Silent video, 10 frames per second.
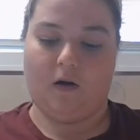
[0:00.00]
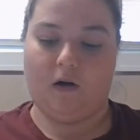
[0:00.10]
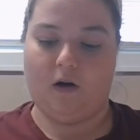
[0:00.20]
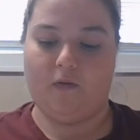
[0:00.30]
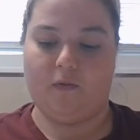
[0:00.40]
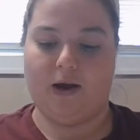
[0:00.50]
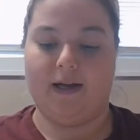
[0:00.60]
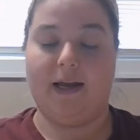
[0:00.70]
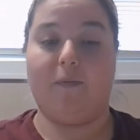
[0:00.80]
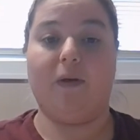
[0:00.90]
All
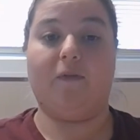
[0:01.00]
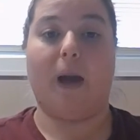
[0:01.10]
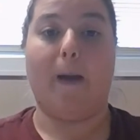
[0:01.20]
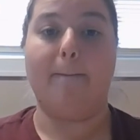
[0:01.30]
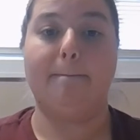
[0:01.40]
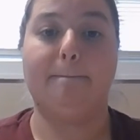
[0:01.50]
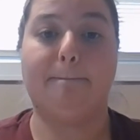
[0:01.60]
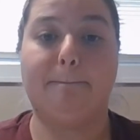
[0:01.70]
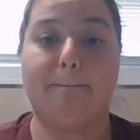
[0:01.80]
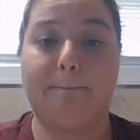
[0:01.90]
right, and we've got
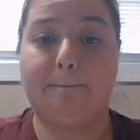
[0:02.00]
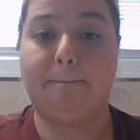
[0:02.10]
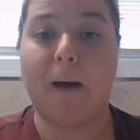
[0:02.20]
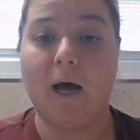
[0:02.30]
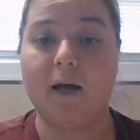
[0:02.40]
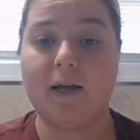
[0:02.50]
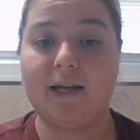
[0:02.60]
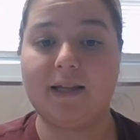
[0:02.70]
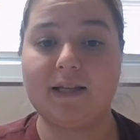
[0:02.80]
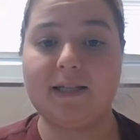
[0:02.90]
b
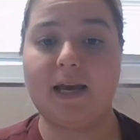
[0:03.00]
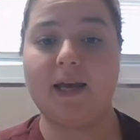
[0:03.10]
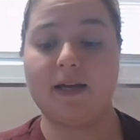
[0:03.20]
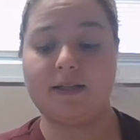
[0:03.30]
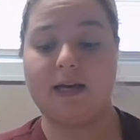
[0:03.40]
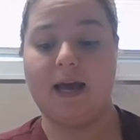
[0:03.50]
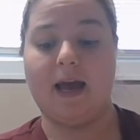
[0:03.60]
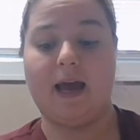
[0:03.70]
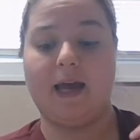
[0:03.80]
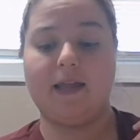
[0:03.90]
in this hand,
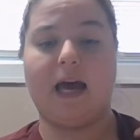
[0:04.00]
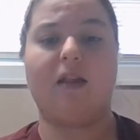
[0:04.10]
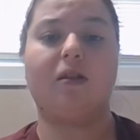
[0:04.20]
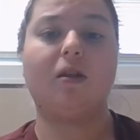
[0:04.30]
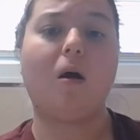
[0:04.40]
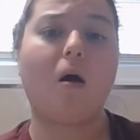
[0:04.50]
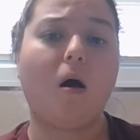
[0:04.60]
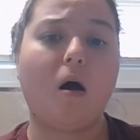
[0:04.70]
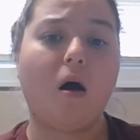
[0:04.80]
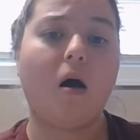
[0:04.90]
and that
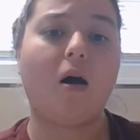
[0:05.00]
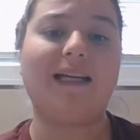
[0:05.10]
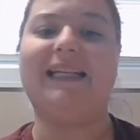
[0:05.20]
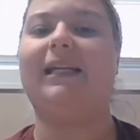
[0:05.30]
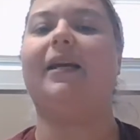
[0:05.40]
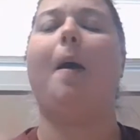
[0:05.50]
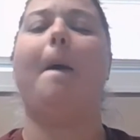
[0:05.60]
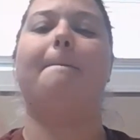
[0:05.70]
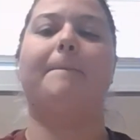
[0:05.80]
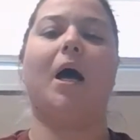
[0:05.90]
long e,
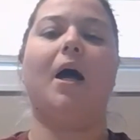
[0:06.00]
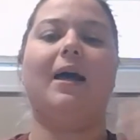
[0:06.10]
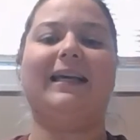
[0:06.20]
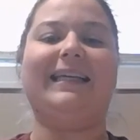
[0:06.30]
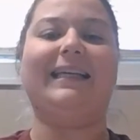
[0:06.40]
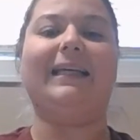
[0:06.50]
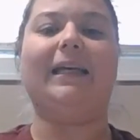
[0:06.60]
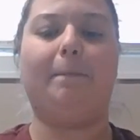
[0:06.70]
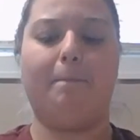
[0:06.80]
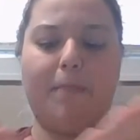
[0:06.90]
b
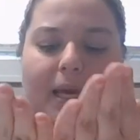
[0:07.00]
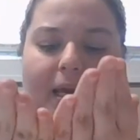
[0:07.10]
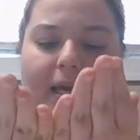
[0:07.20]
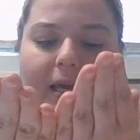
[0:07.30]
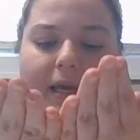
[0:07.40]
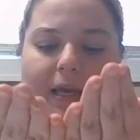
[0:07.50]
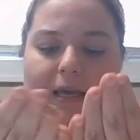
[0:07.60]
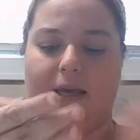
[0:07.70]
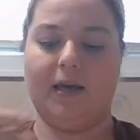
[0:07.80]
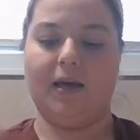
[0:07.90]
e
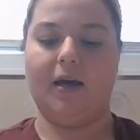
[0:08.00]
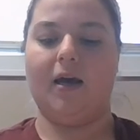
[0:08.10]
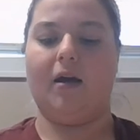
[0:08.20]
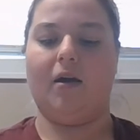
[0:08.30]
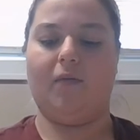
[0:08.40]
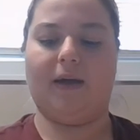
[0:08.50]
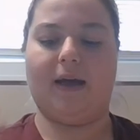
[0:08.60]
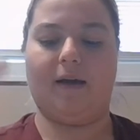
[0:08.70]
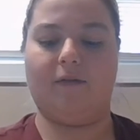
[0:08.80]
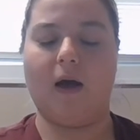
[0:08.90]
b. And we
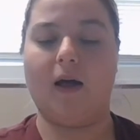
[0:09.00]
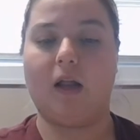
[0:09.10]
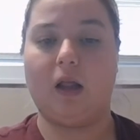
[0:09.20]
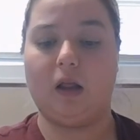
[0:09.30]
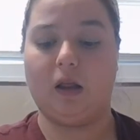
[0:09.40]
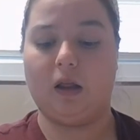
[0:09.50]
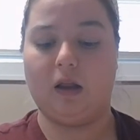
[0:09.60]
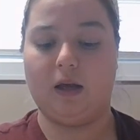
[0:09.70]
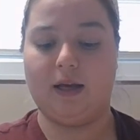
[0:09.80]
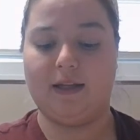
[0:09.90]
have
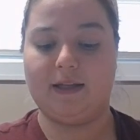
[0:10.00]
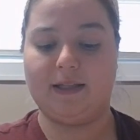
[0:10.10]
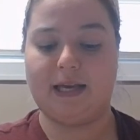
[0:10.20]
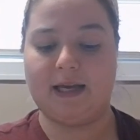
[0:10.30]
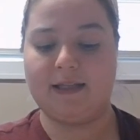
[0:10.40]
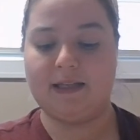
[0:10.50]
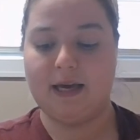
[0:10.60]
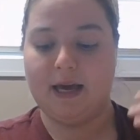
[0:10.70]
l in this hand.